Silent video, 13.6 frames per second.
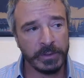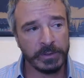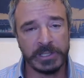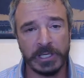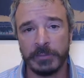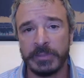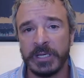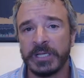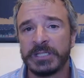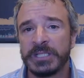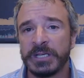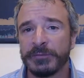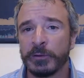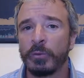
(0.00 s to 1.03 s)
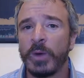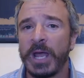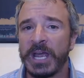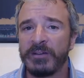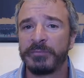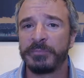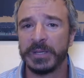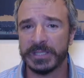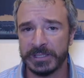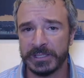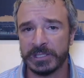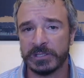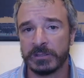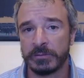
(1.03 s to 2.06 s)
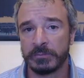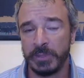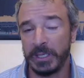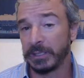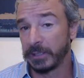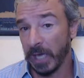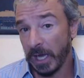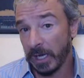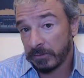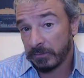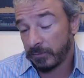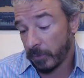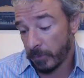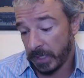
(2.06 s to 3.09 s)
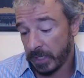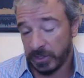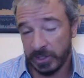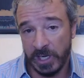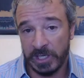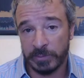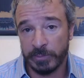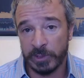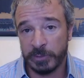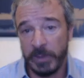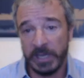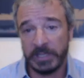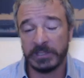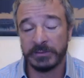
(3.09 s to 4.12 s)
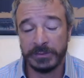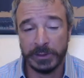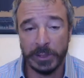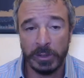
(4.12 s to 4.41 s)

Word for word: There's going to be a different way of business being done from the education perspective.